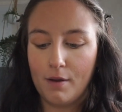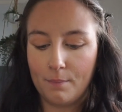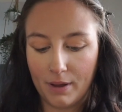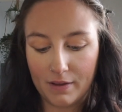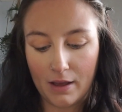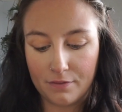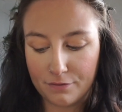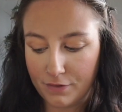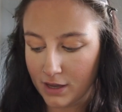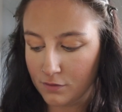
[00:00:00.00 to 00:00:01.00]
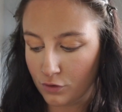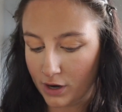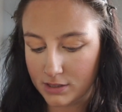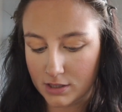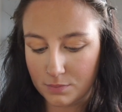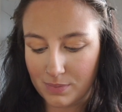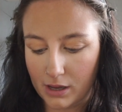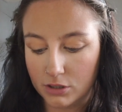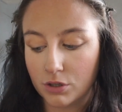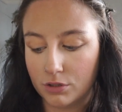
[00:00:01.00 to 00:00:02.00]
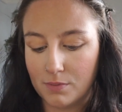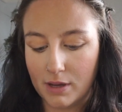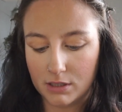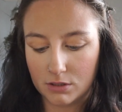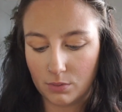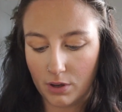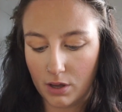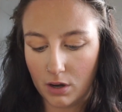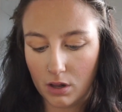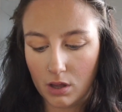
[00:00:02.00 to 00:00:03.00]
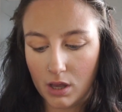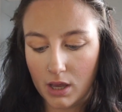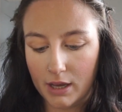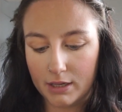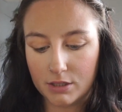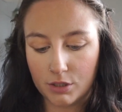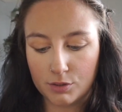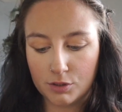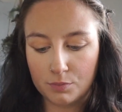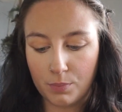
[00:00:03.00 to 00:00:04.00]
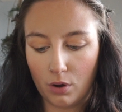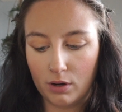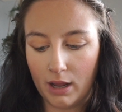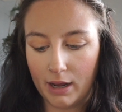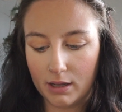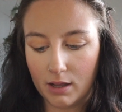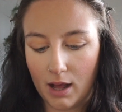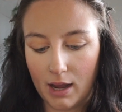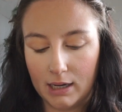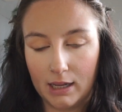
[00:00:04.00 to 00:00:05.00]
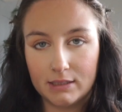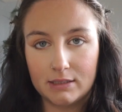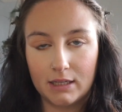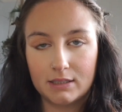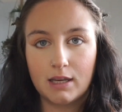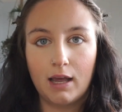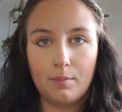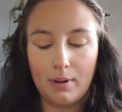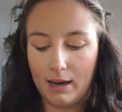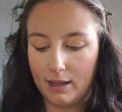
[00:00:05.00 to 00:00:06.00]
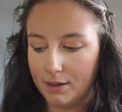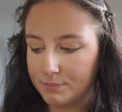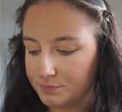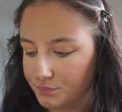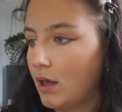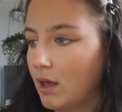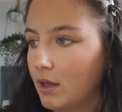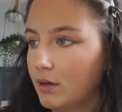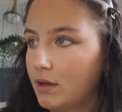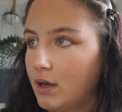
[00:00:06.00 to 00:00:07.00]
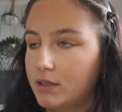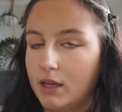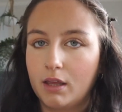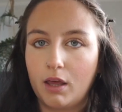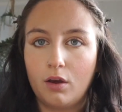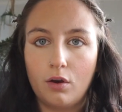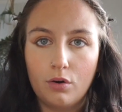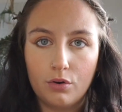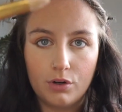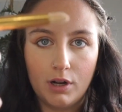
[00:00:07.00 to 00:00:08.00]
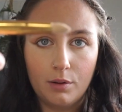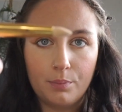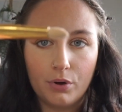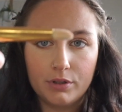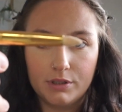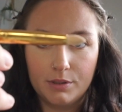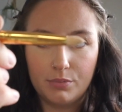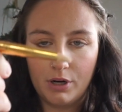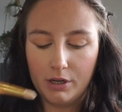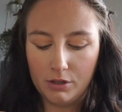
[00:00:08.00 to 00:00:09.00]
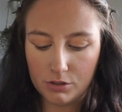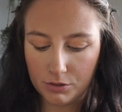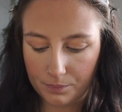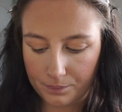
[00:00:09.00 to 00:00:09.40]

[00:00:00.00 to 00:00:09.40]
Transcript: My favourite is this BH Cosmetics one. It's the Spotlight Highlight 6 colour palette. And I take it on a little pointed brush.